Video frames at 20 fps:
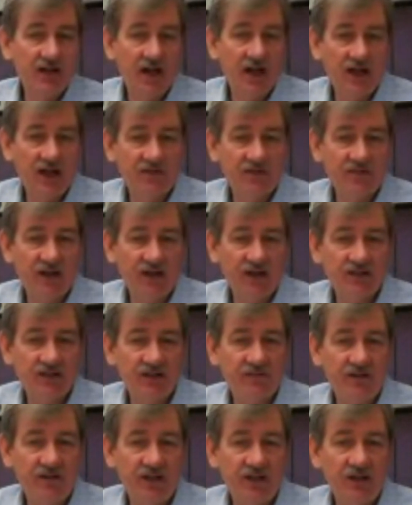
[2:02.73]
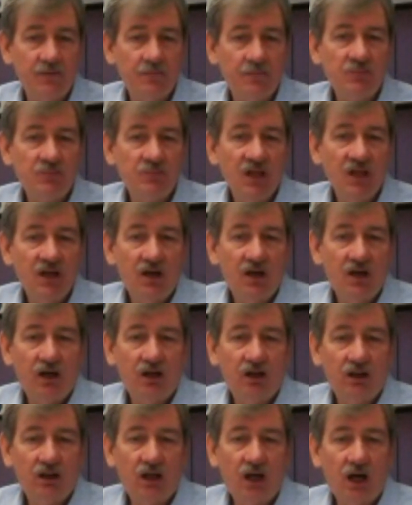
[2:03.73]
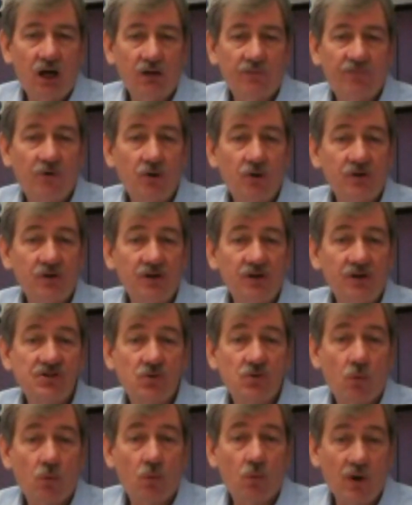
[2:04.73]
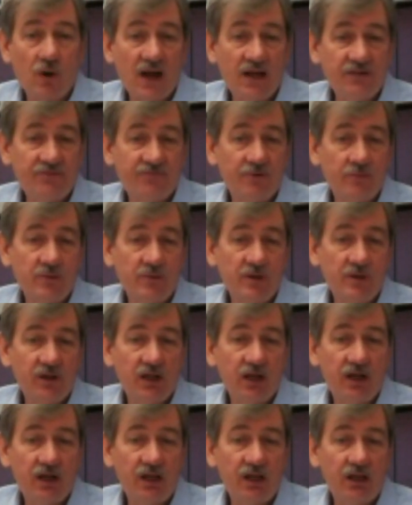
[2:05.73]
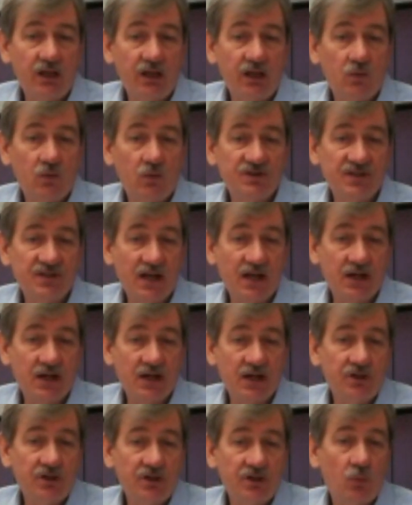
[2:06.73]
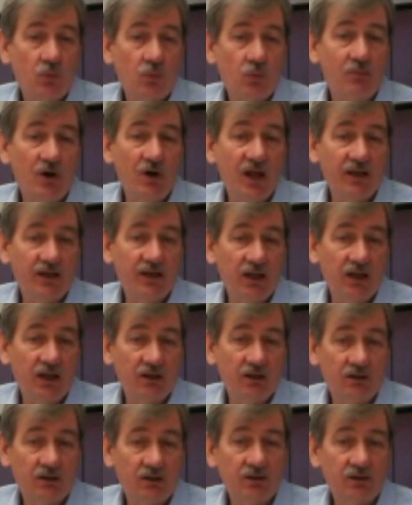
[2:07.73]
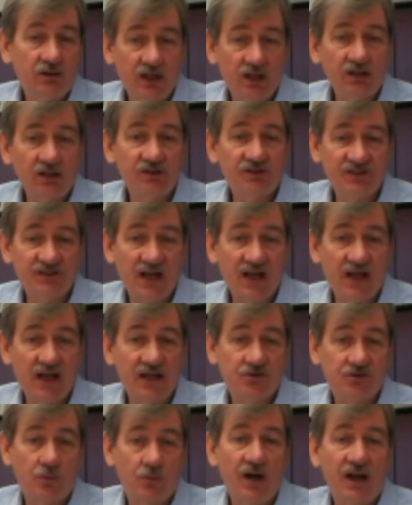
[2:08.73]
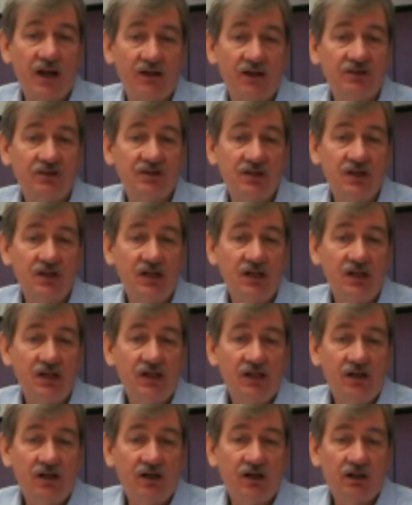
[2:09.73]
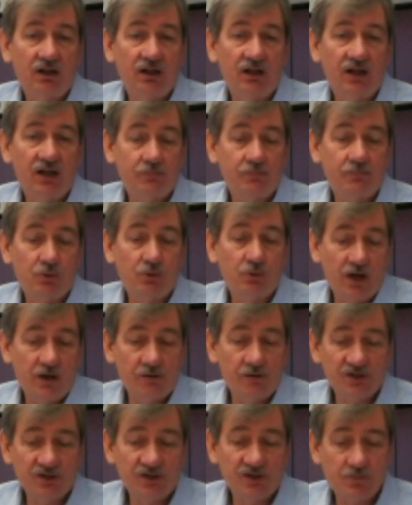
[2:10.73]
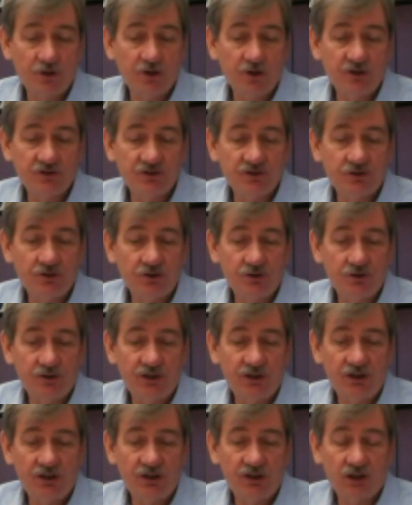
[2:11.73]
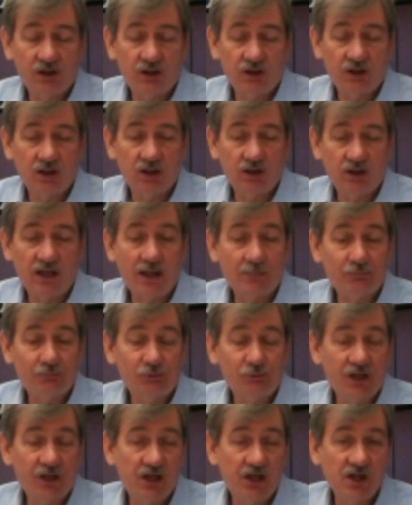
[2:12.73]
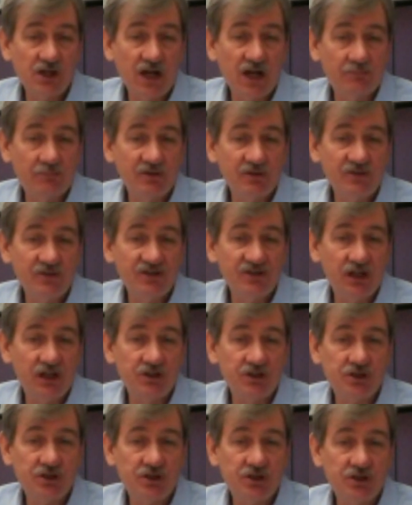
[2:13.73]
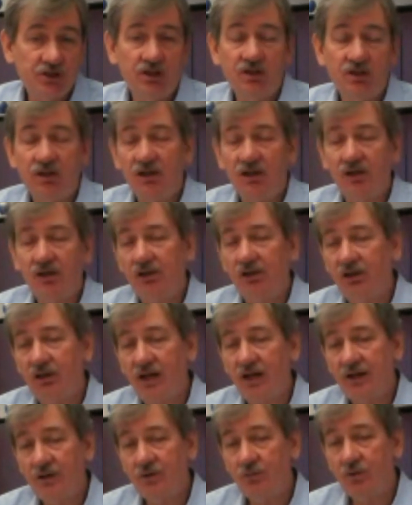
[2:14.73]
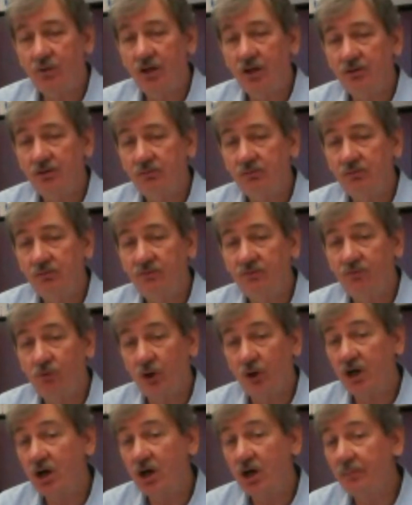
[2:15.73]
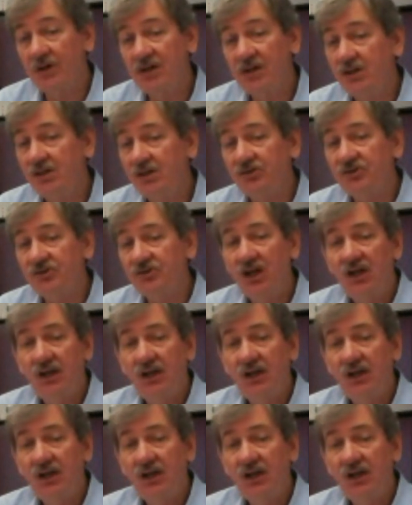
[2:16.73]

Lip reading: kind of activity. Our focus right from the beginning was actually on web ranking, getting sites ranked. I had prior experience doing application optimization. I had run 4 companies.